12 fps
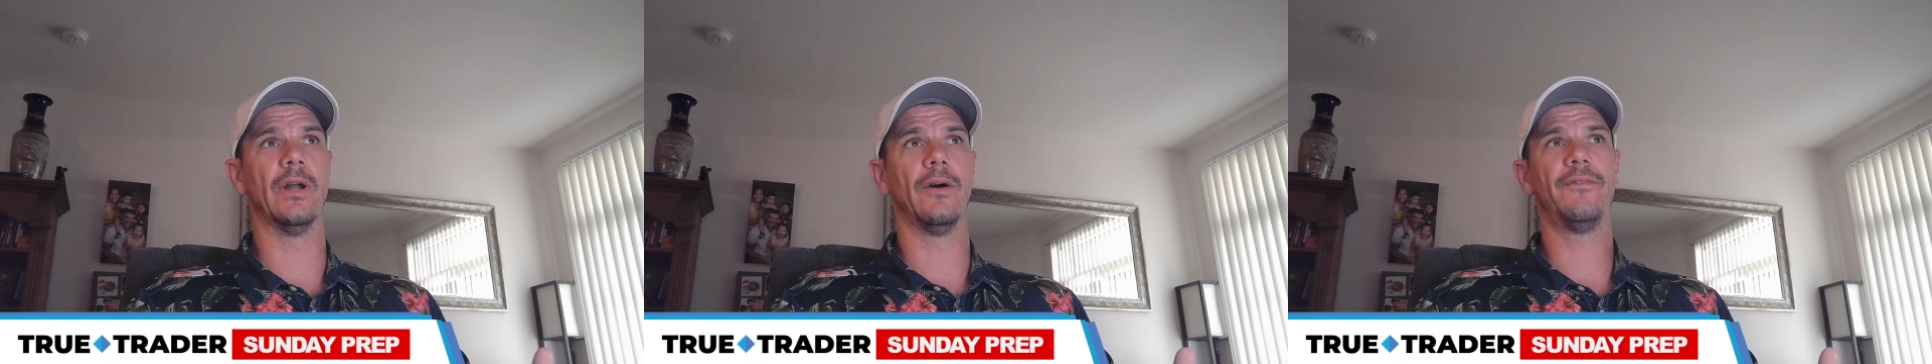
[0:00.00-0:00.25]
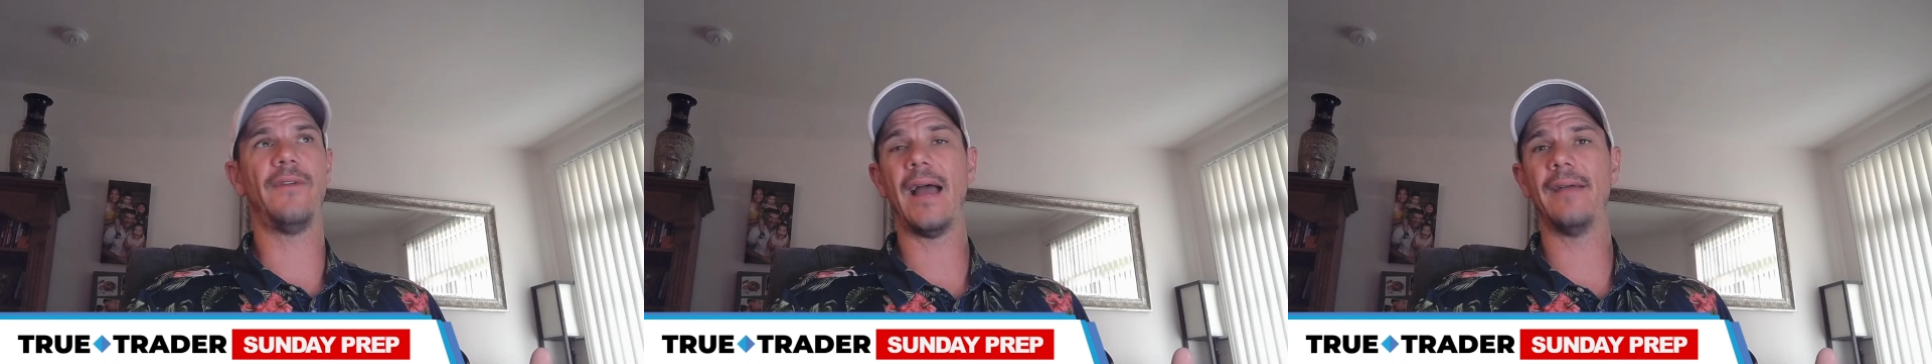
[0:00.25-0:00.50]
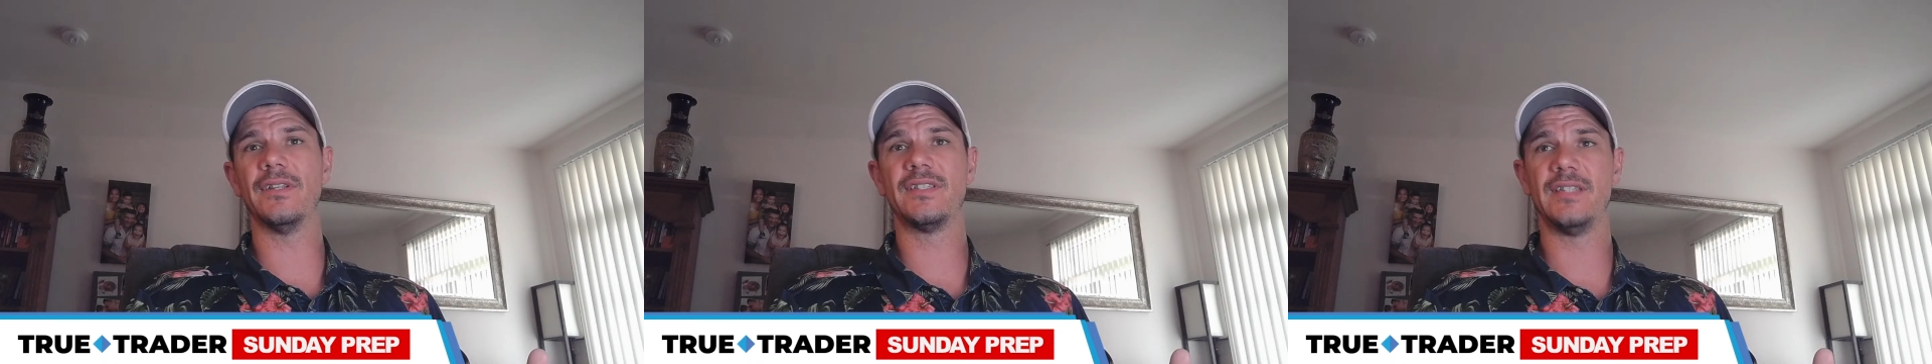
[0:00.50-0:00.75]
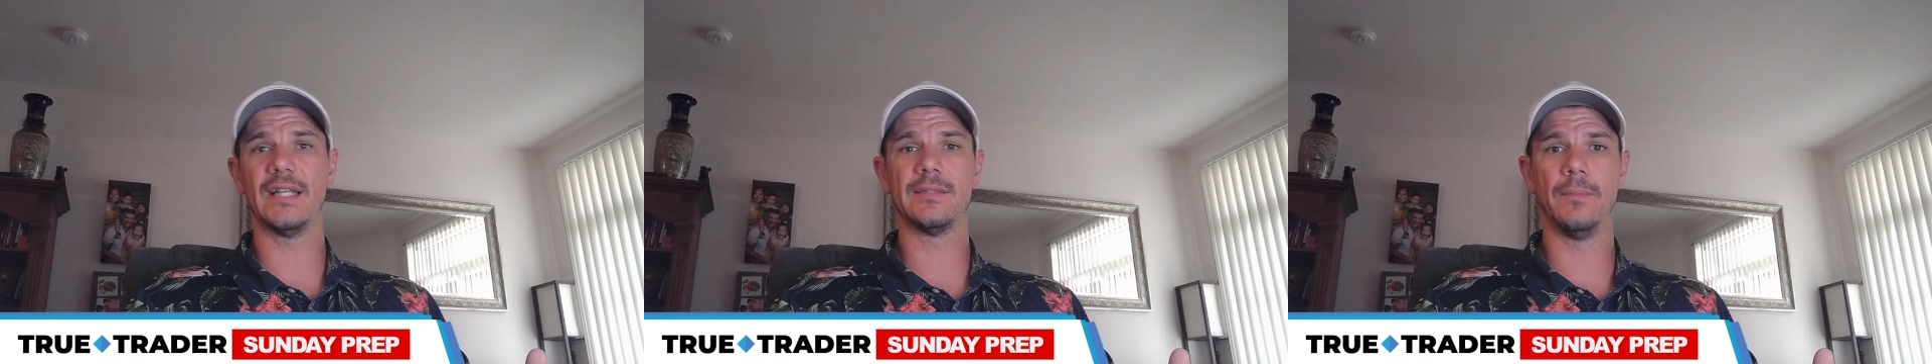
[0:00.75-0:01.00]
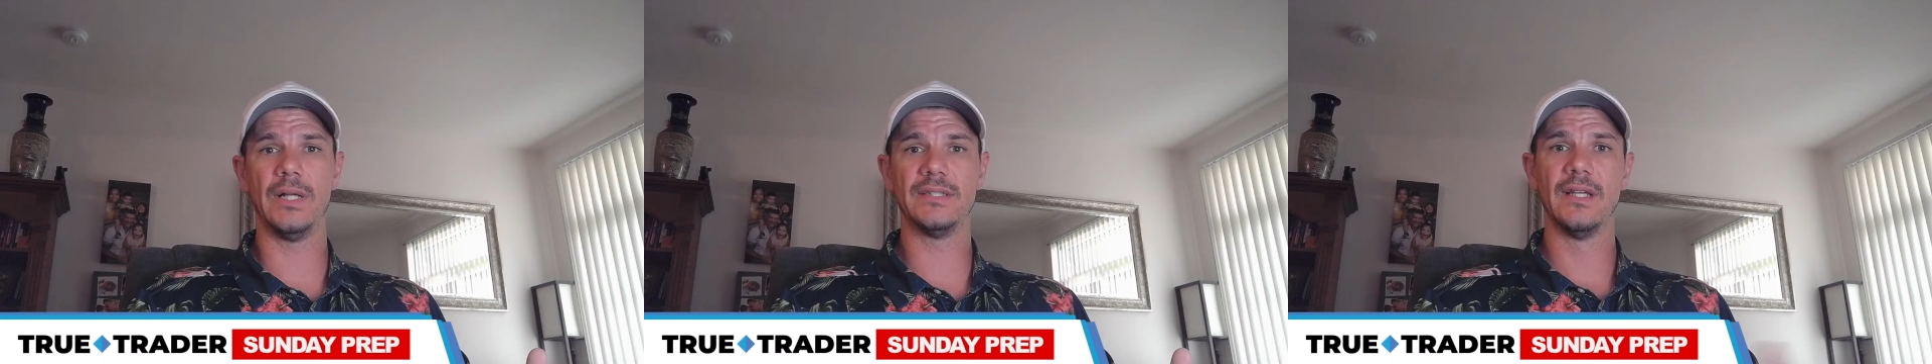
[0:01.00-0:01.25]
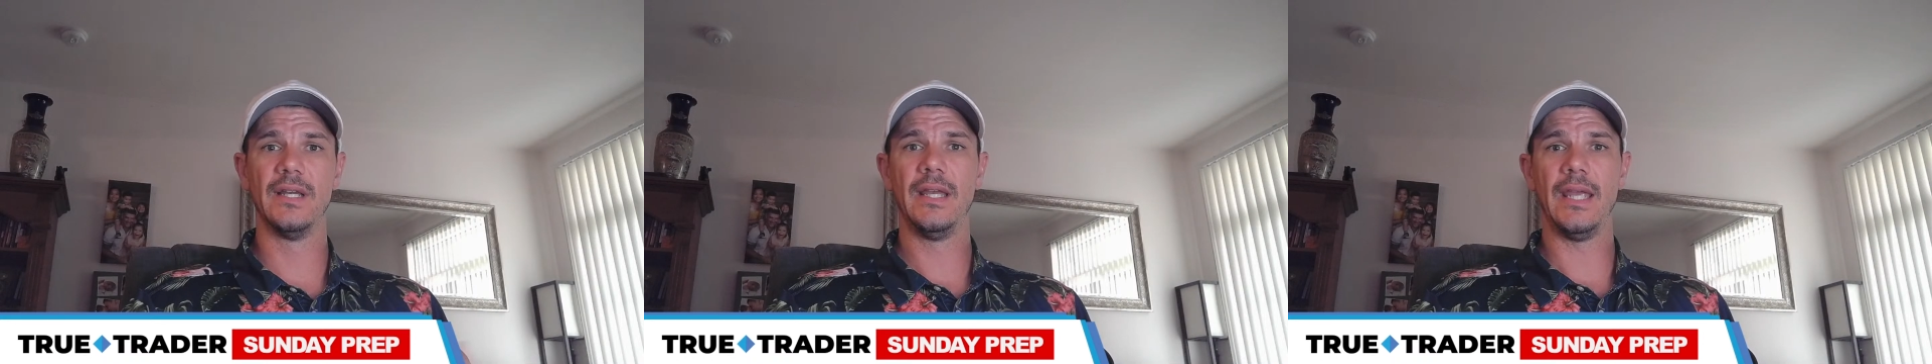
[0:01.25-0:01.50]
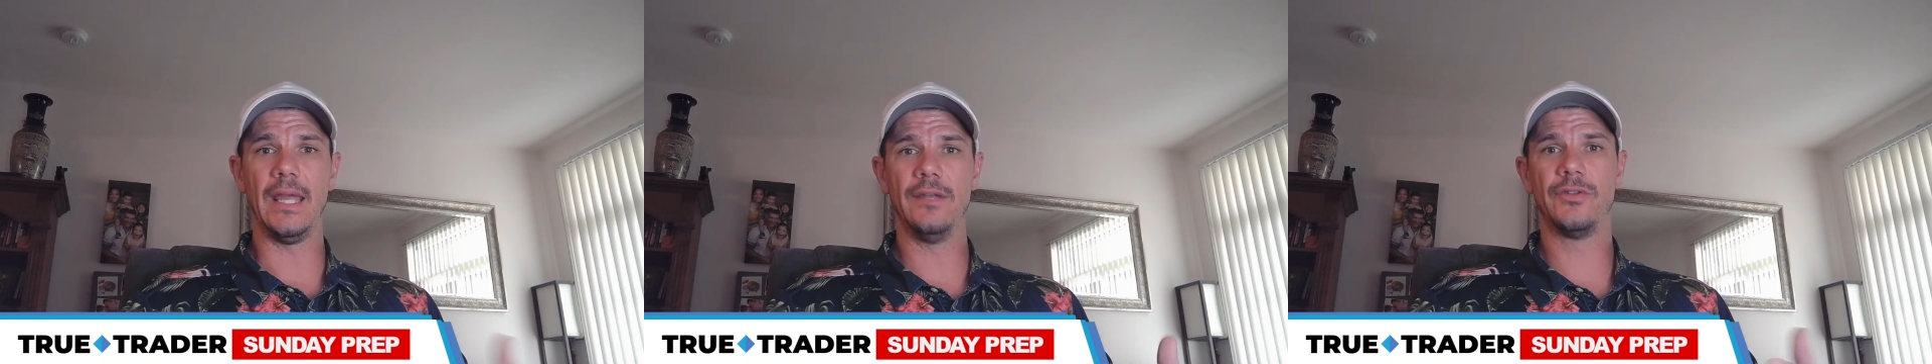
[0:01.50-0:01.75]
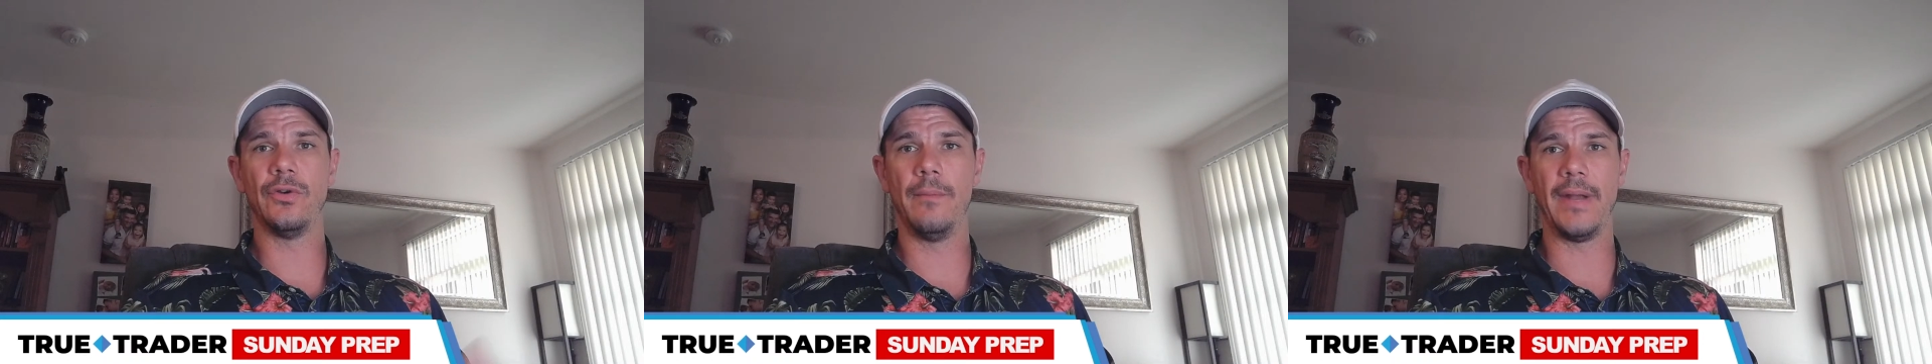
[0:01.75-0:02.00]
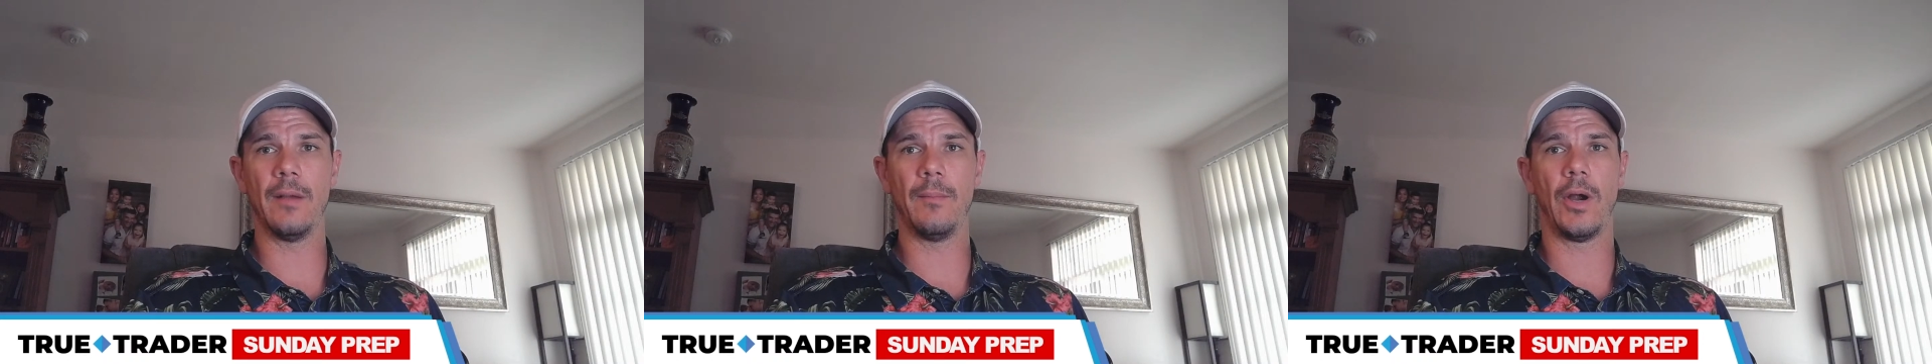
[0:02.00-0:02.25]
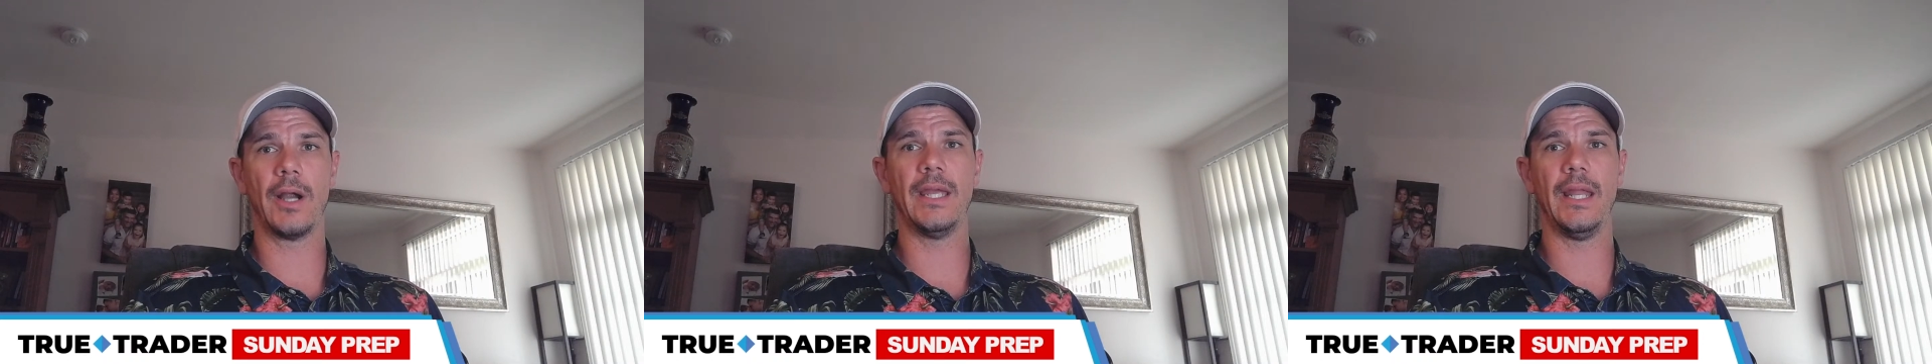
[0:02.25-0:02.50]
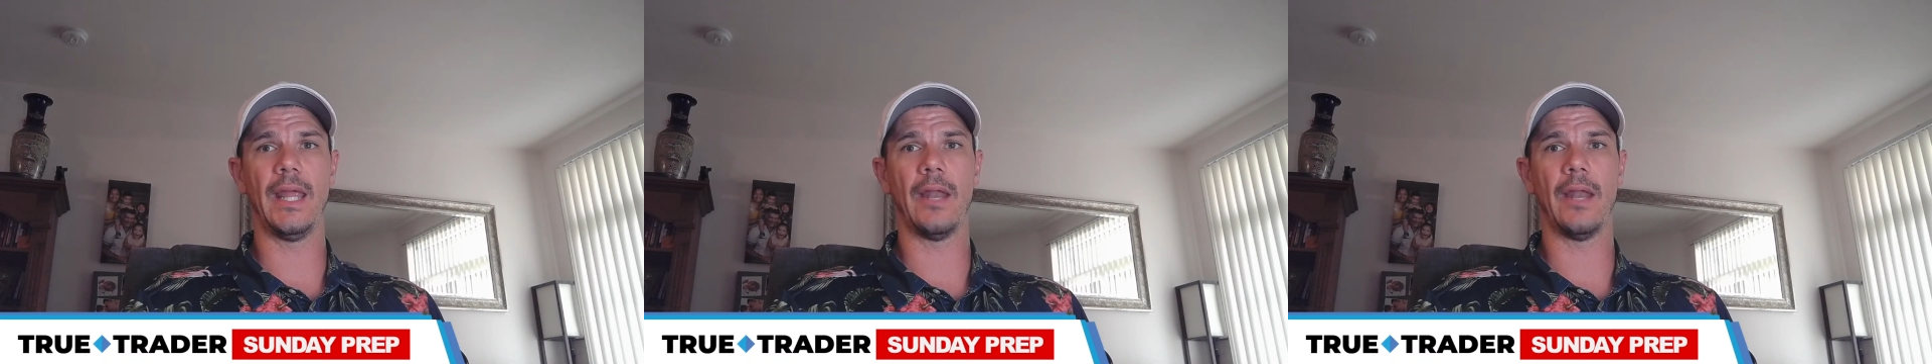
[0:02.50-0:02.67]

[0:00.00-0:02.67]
5 to 6 months into a bear market,